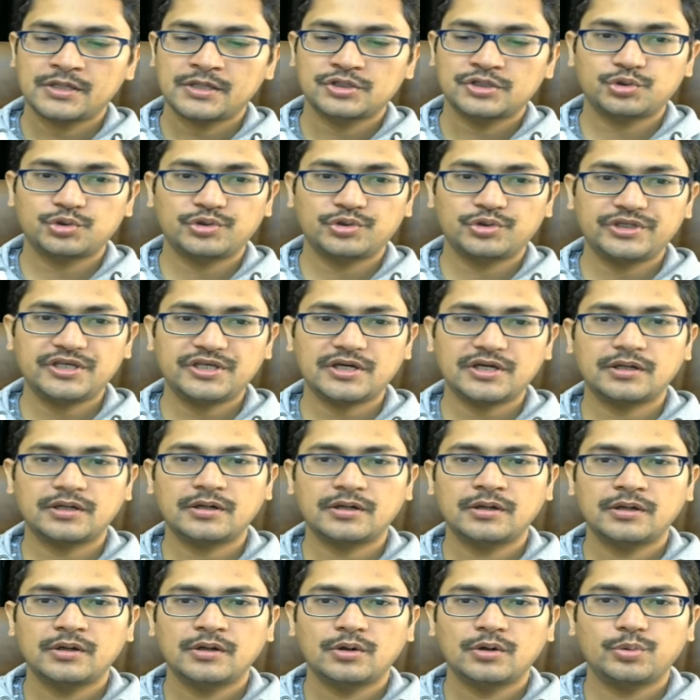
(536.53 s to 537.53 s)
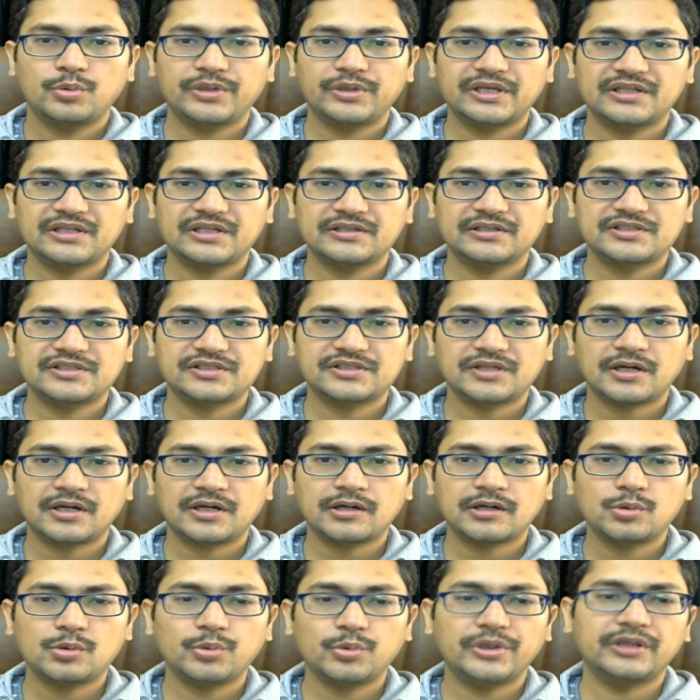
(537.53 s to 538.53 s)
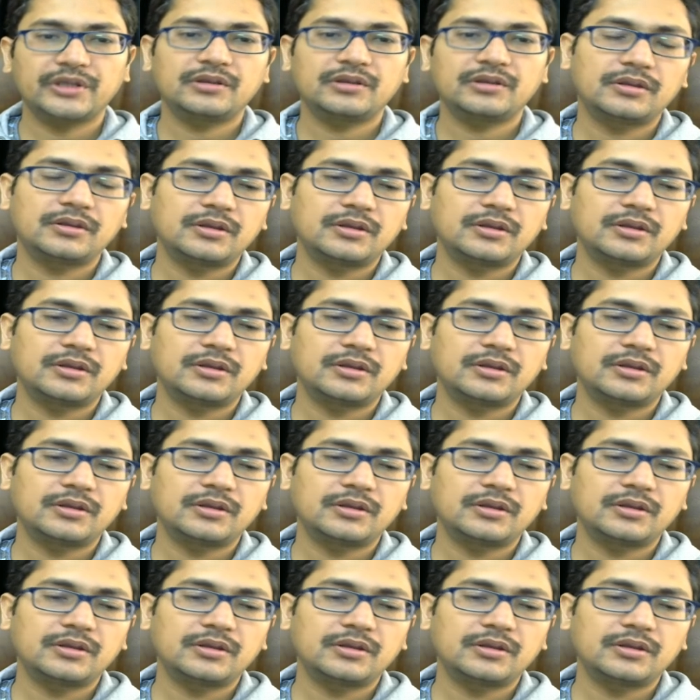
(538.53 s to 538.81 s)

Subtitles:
So here we can start with